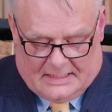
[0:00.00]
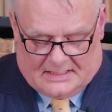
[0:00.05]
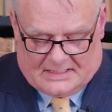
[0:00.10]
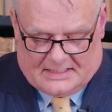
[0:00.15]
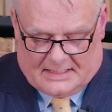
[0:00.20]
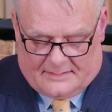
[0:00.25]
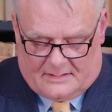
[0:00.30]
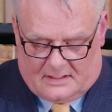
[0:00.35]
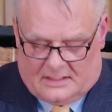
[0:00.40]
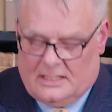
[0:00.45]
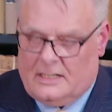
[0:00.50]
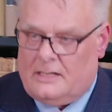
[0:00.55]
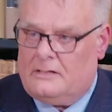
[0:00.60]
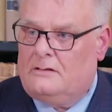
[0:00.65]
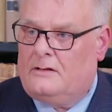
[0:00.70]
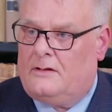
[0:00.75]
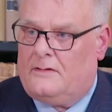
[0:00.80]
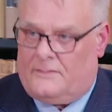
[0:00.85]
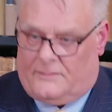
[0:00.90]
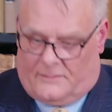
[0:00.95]
he said that he
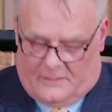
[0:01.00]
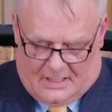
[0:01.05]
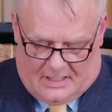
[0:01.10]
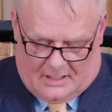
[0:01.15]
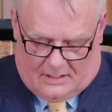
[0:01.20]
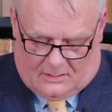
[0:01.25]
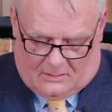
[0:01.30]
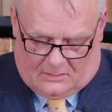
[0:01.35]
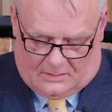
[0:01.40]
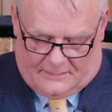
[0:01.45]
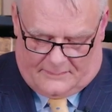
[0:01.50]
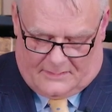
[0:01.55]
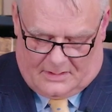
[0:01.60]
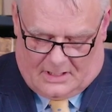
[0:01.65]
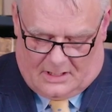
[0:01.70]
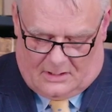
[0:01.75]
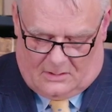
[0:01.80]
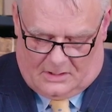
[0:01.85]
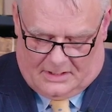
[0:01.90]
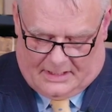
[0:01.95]
owned the freehold of the
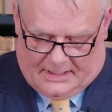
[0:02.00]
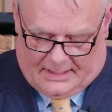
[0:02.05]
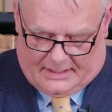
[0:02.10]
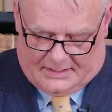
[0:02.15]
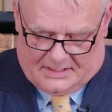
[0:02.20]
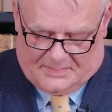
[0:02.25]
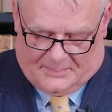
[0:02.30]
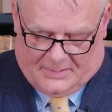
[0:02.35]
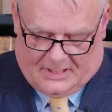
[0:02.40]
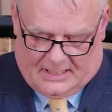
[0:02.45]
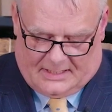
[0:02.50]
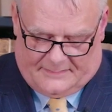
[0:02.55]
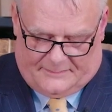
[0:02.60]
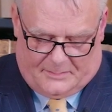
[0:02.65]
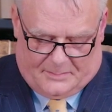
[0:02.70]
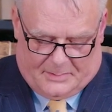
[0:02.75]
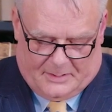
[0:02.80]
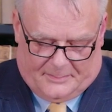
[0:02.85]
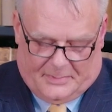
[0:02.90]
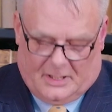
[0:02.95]
coal yard as part of
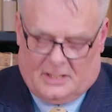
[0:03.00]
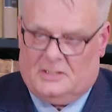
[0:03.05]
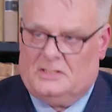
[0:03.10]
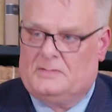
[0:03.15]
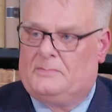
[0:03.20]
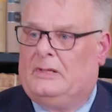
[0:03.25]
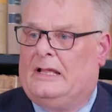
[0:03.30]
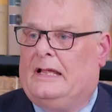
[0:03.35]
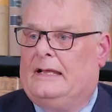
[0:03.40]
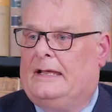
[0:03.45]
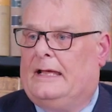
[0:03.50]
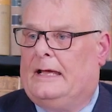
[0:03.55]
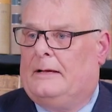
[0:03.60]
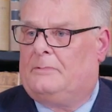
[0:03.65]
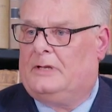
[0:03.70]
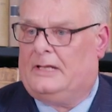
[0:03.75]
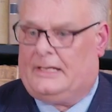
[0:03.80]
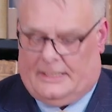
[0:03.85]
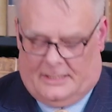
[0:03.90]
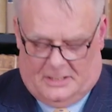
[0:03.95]
a proposed planning
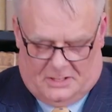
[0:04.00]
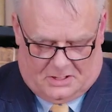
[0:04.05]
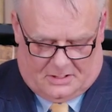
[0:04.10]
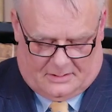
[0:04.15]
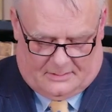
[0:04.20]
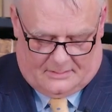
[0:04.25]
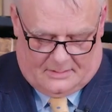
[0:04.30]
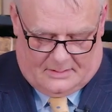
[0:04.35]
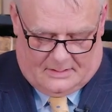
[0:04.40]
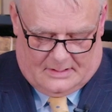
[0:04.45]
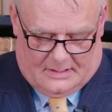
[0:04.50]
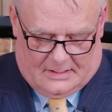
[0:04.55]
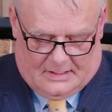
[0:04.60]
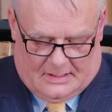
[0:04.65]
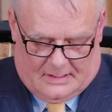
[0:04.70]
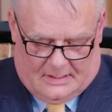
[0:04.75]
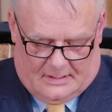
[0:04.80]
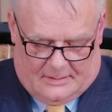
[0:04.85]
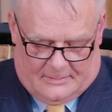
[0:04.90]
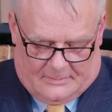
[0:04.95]
application.
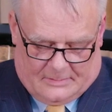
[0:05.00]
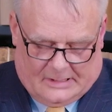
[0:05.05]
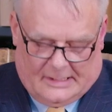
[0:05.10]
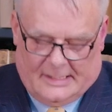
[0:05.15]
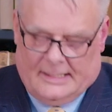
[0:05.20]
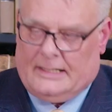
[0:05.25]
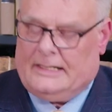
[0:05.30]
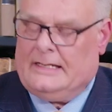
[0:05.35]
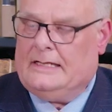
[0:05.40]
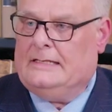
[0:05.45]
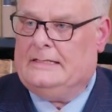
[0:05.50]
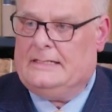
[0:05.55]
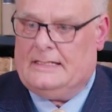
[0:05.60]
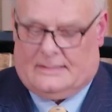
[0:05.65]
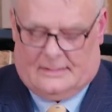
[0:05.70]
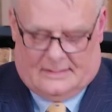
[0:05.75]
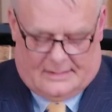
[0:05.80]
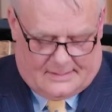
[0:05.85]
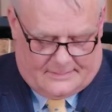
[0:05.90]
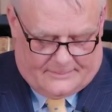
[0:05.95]
Clearly, he
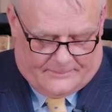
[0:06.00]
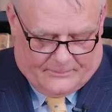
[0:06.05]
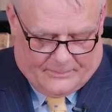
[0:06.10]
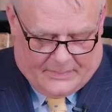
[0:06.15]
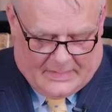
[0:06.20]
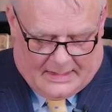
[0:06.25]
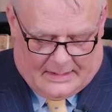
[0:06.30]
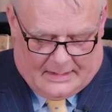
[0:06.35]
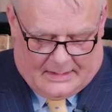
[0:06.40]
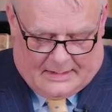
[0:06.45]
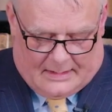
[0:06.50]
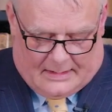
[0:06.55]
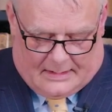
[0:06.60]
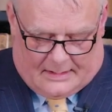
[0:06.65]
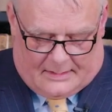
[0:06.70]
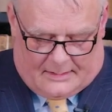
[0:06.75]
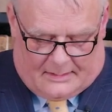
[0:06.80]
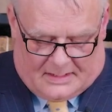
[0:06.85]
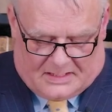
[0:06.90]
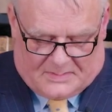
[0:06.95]
didn't.
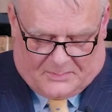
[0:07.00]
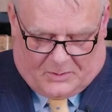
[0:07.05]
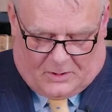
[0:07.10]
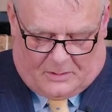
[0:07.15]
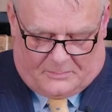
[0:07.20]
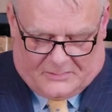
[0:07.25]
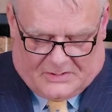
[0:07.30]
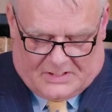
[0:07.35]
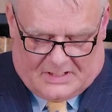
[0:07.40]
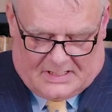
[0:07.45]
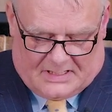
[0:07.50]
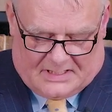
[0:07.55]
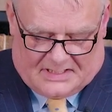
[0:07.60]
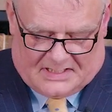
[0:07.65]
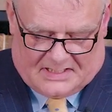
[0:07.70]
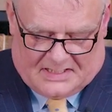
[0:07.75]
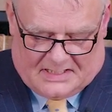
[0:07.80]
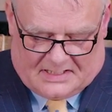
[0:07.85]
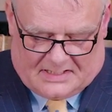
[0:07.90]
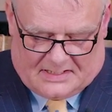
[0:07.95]
This prompted his
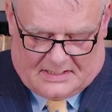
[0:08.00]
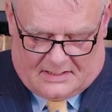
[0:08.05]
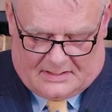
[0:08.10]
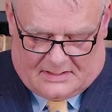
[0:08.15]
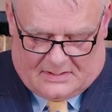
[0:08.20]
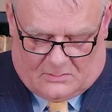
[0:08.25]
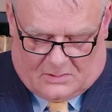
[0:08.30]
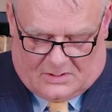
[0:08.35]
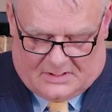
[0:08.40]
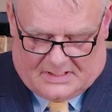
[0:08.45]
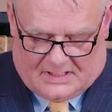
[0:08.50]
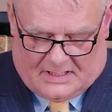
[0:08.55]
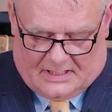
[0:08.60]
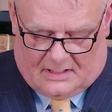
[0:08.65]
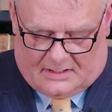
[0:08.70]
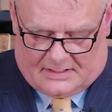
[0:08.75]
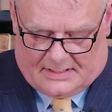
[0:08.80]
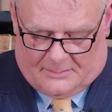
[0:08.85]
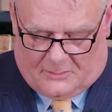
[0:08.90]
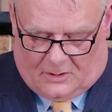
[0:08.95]
sister to want to
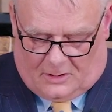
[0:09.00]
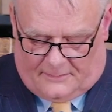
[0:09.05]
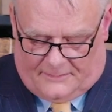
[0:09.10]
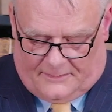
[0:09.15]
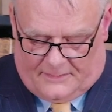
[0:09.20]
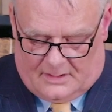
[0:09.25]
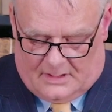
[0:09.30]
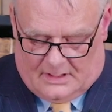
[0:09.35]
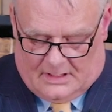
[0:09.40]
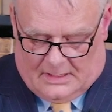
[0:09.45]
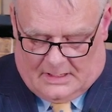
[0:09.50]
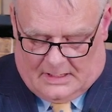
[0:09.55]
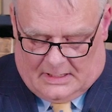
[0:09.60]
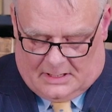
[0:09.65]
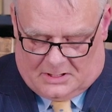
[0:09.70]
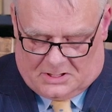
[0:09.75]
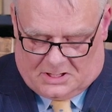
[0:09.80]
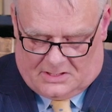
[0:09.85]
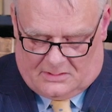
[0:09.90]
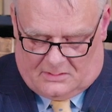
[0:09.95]
cut him off,
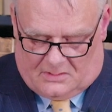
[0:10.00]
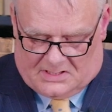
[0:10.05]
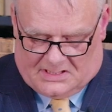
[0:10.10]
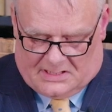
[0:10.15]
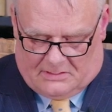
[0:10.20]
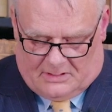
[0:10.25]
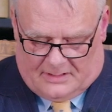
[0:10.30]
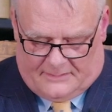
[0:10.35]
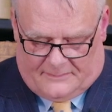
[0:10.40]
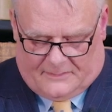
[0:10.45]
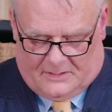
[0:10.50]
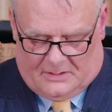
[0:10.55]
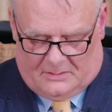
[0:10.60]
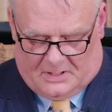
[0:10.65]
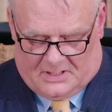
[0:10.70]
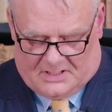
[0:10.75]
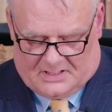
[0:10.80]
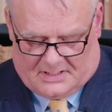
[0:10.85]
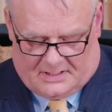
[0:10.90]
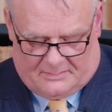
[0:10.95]
and she also
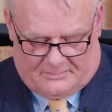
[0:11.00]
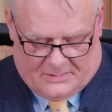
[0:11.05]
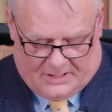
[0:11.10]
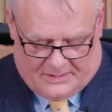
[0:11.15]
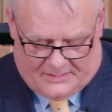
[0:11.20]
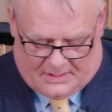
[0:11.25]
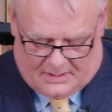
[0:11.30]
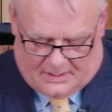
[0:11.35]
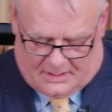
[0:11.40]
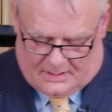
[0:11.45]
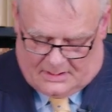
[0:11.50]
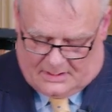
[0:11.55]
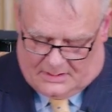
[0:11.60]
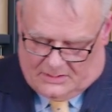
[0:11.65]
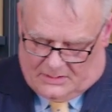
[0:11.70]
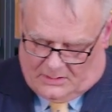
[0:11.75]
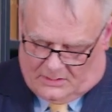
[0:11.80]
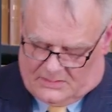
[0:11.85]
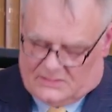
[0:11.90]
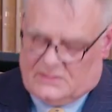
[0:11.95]
influenced the mother
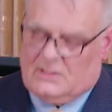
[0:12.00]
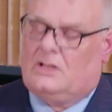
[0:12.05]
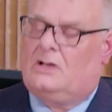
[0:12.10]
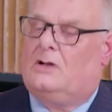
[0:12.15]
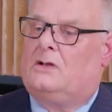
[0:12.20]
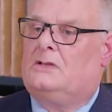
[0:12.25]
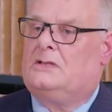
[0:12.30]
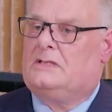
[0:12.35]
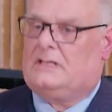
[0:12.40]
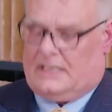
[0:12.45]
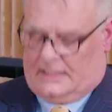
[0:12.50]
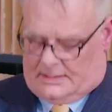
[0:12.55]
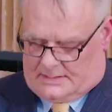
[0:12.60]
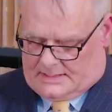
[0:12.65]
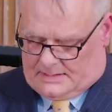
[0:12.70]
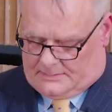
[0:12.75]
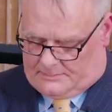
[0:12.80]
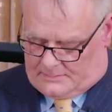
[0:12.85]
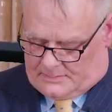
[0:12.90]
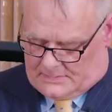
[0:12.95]
not to contact
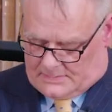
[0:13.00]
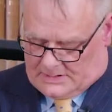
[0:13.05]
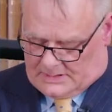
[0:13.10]
him.